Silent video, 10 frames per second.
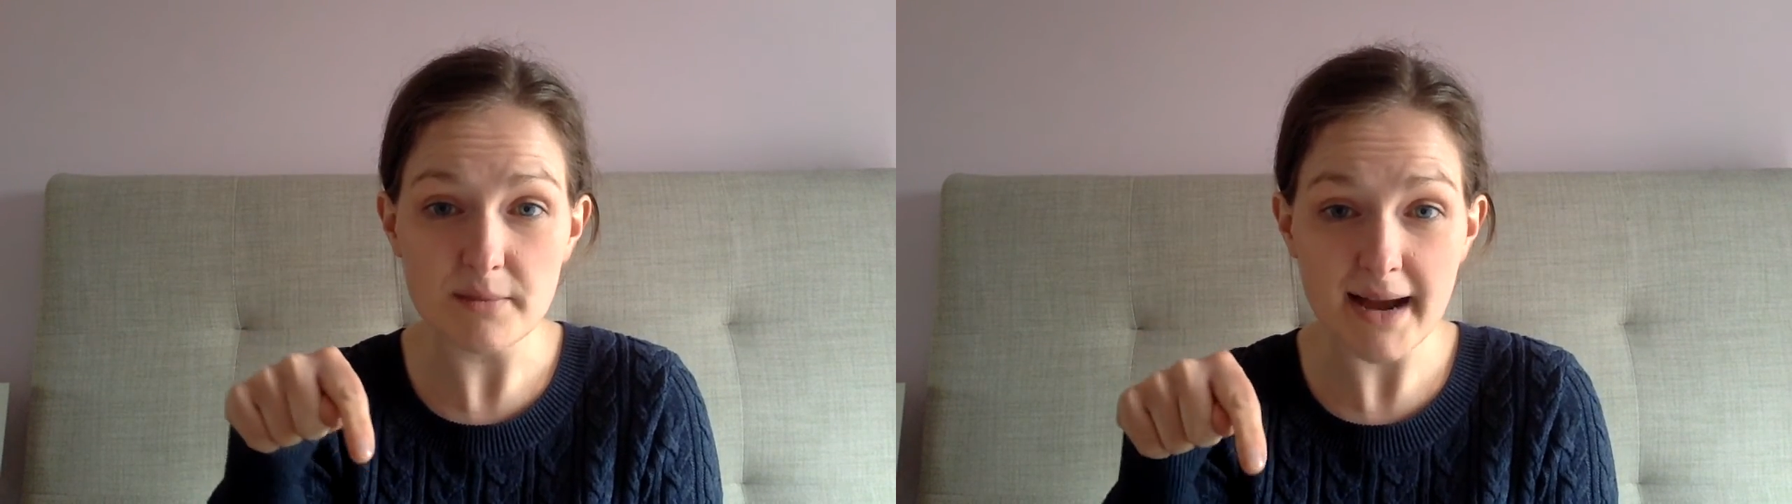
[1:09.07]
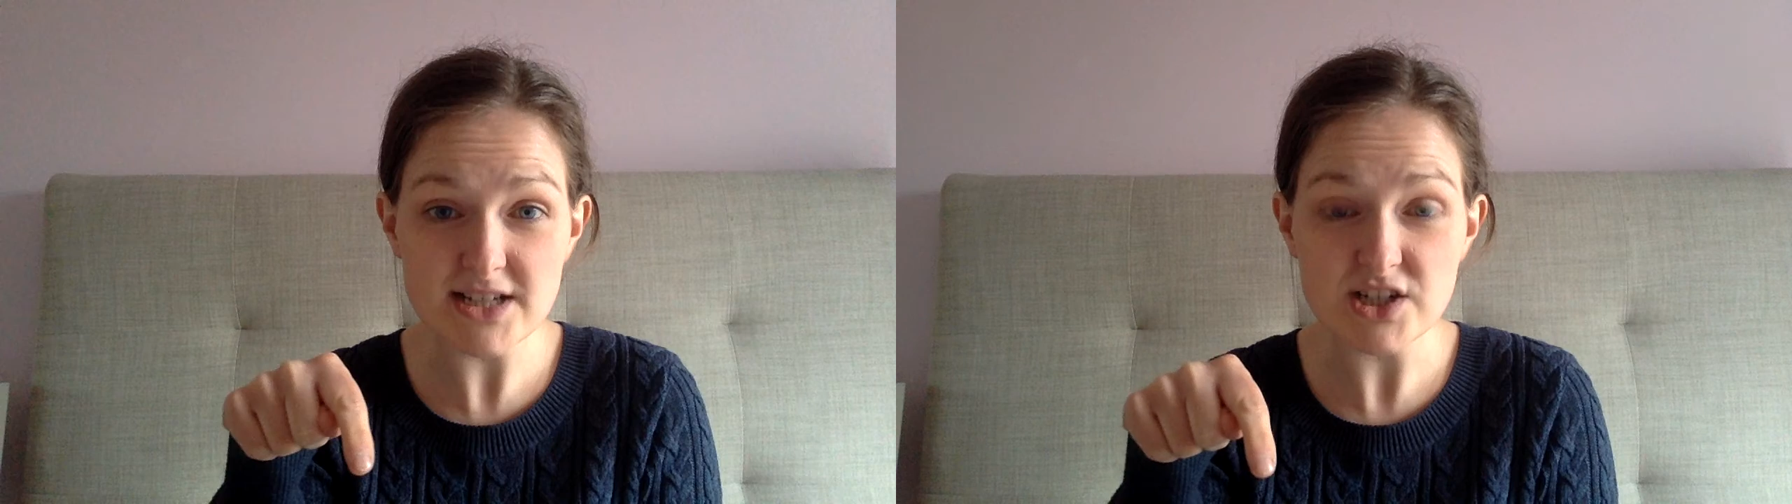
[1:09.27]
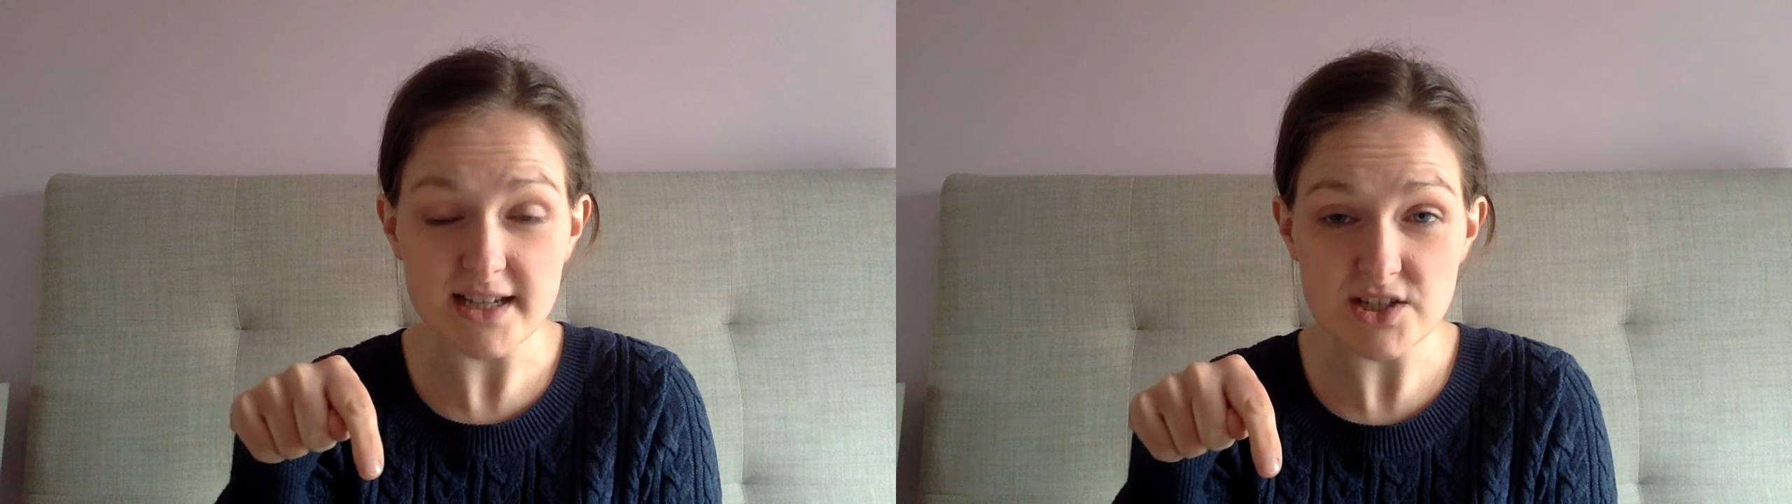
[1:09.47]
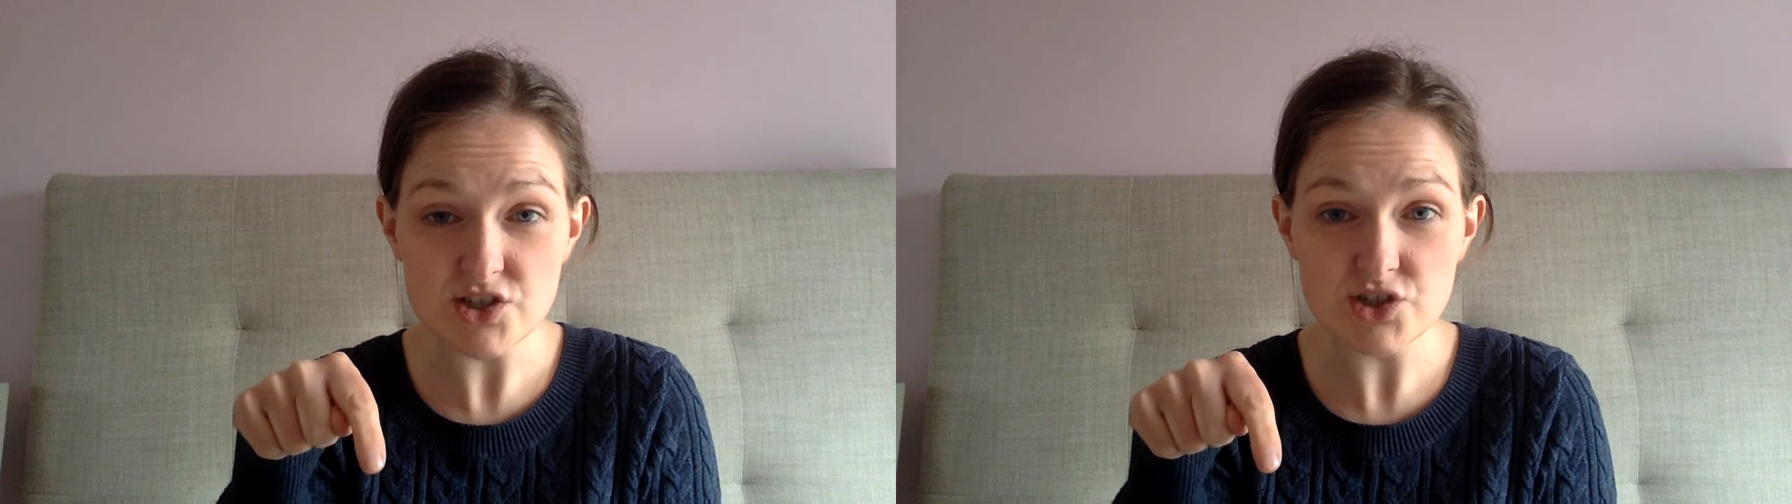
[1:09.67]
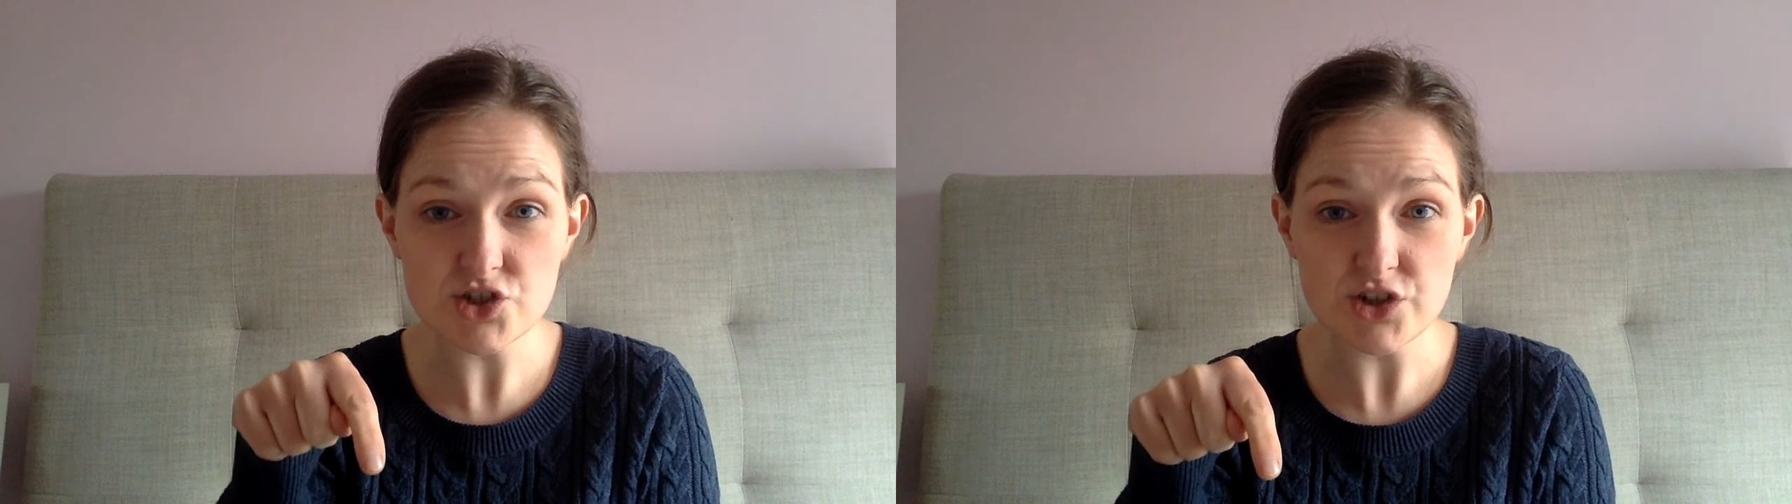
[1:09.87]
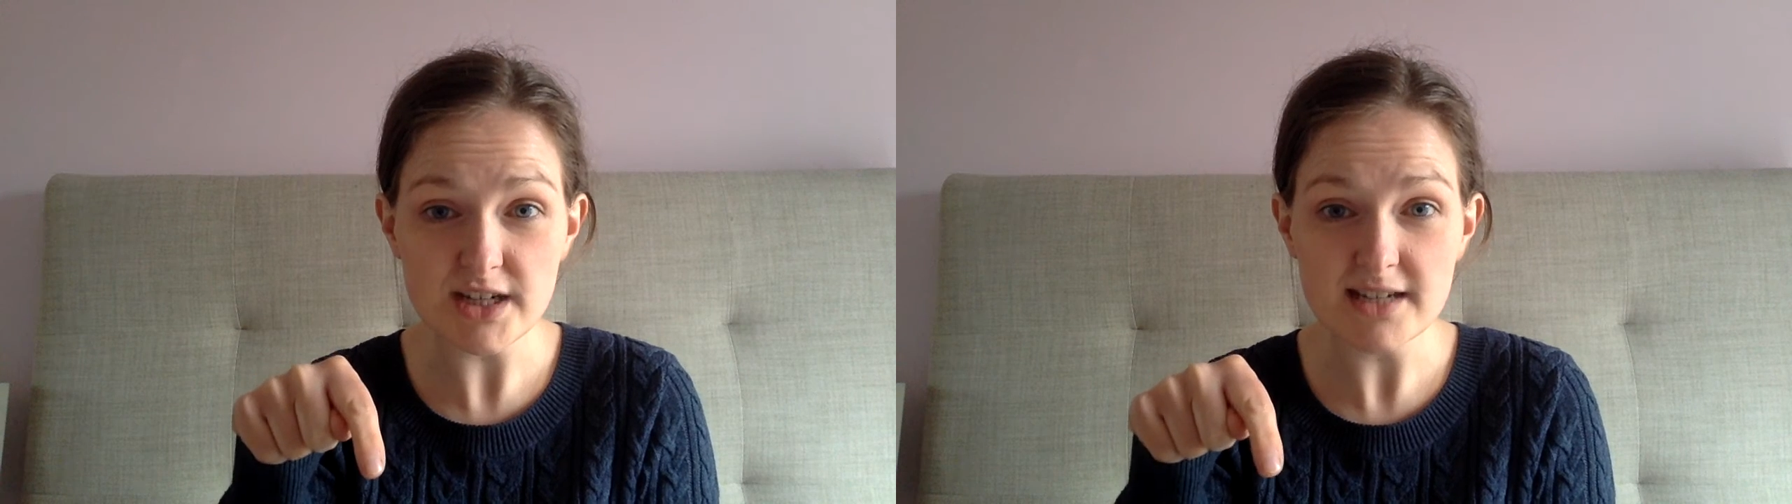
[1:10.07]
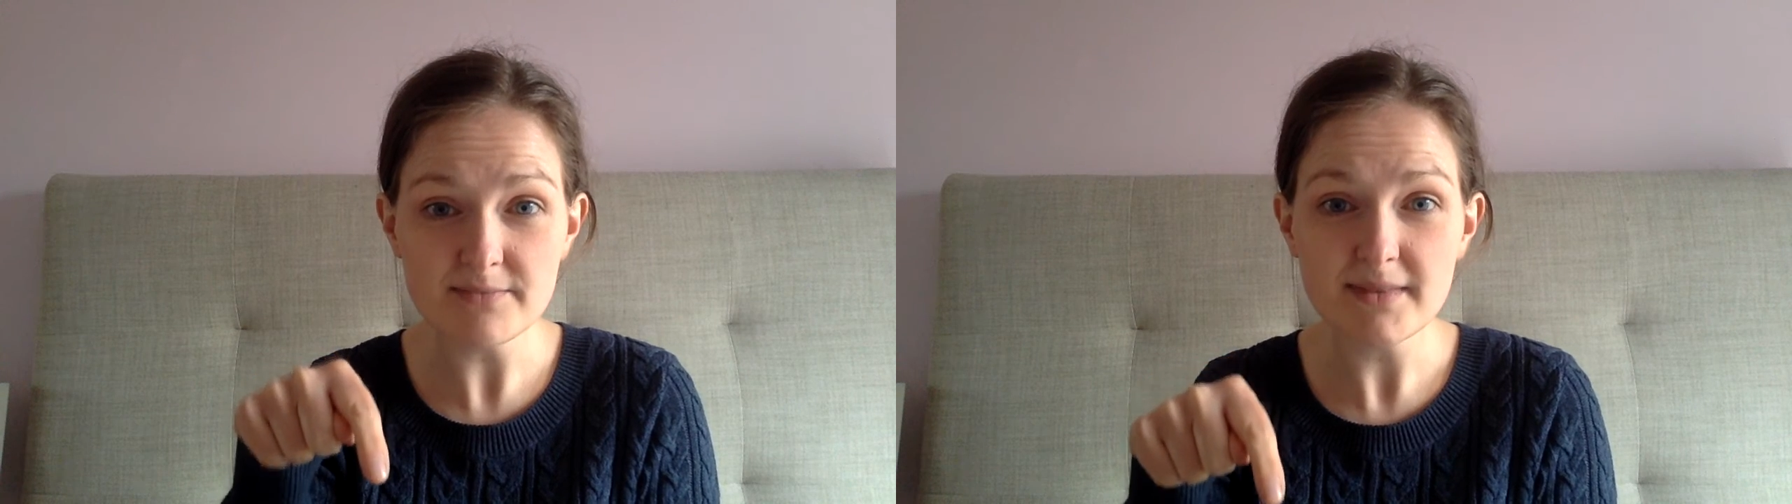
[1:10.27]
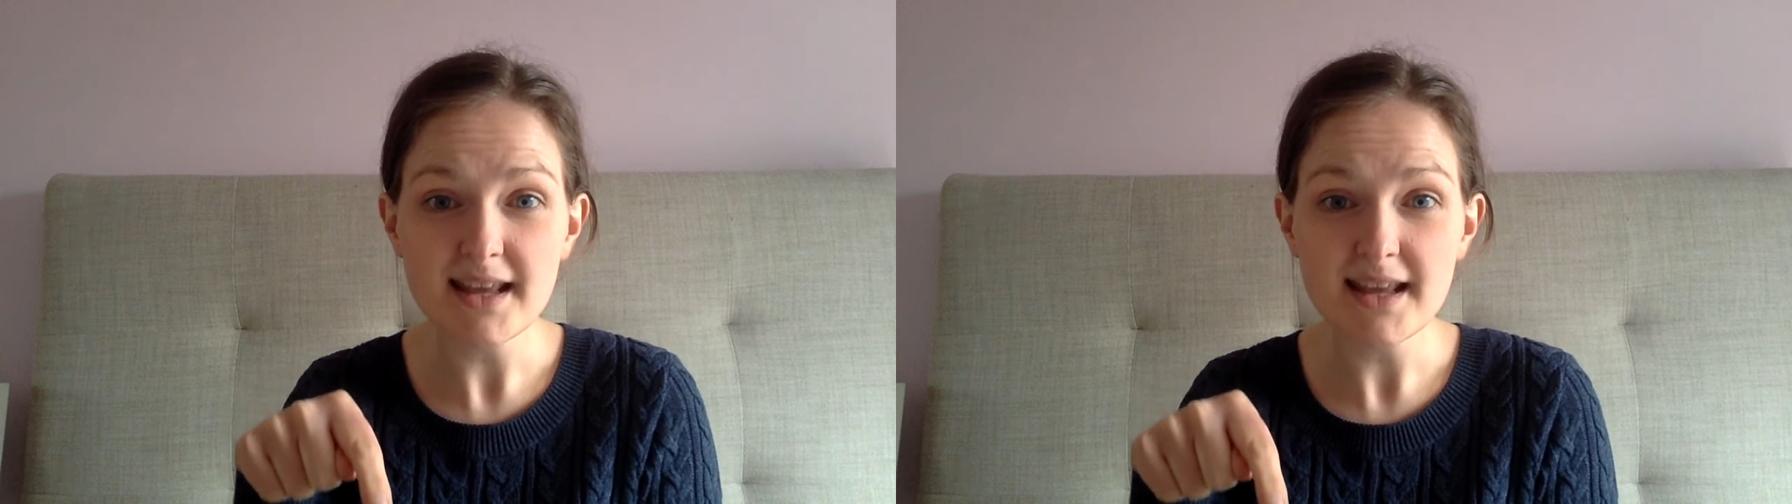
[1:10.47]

Imagination Tree.